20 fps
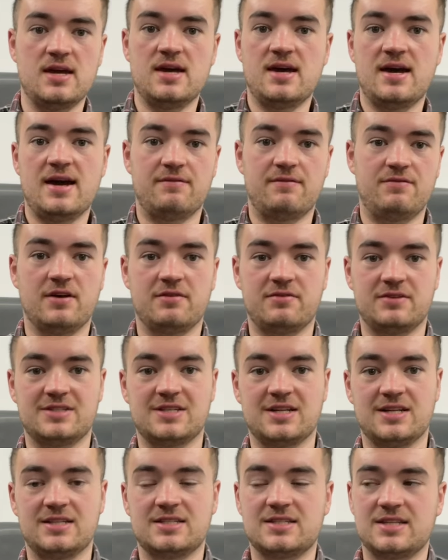have nothing to
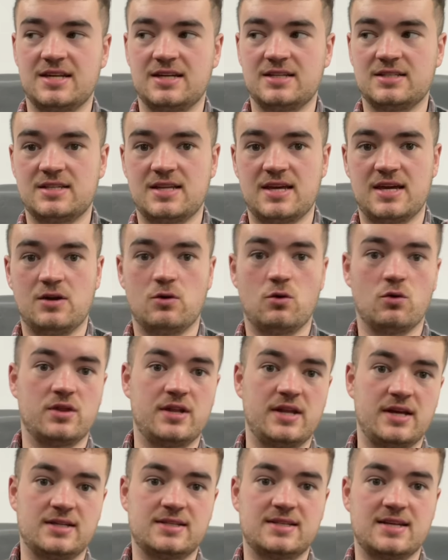list the next day, or the
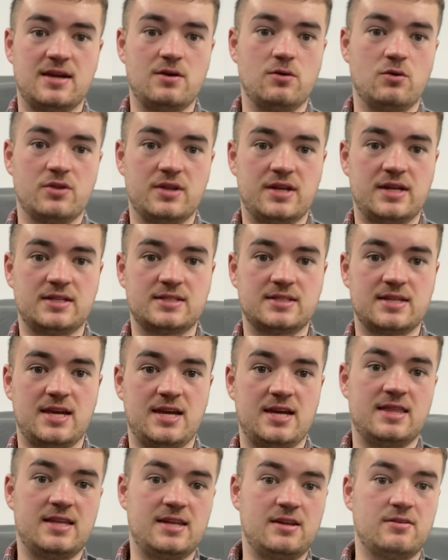next day, or the next day,
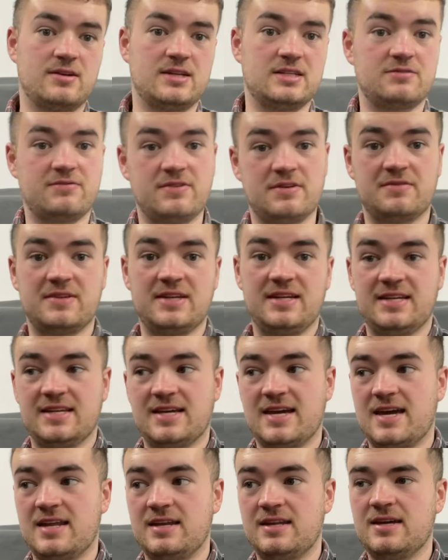and then I'd list 15
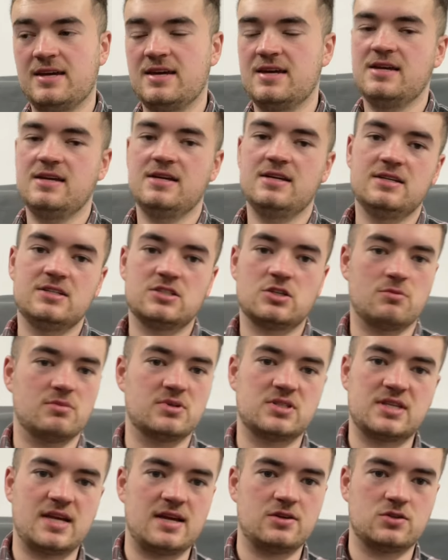again. So my
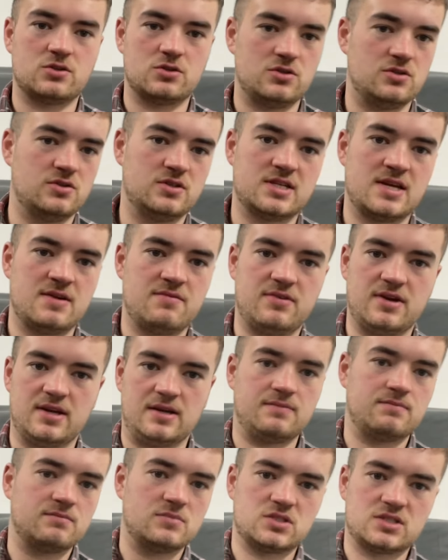sales are doing the same thing.
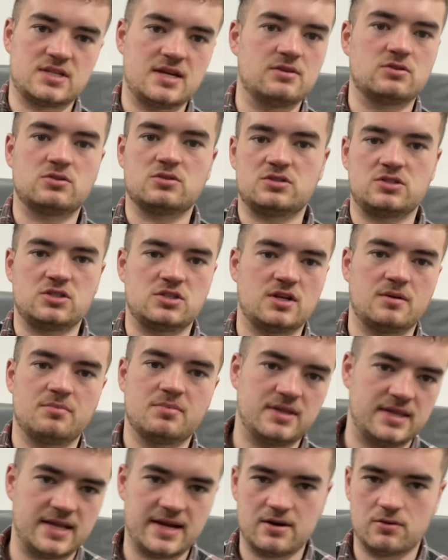My sales are just up
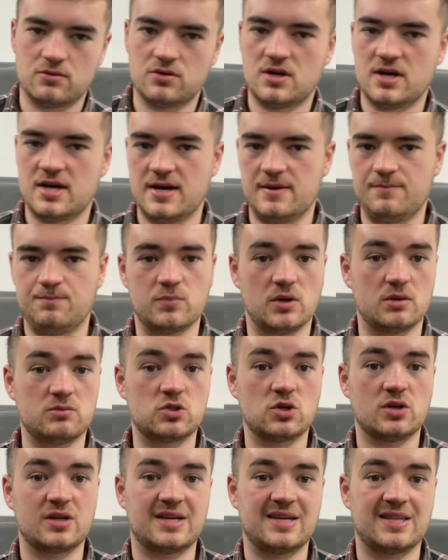and down, but I'm
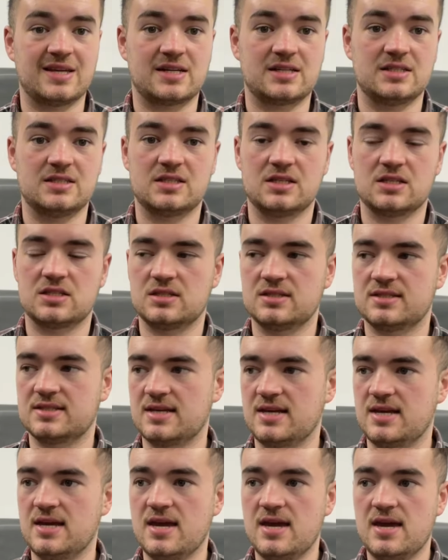trying to get that
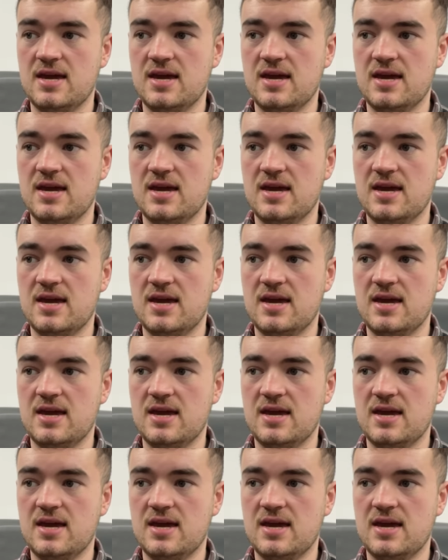consistency,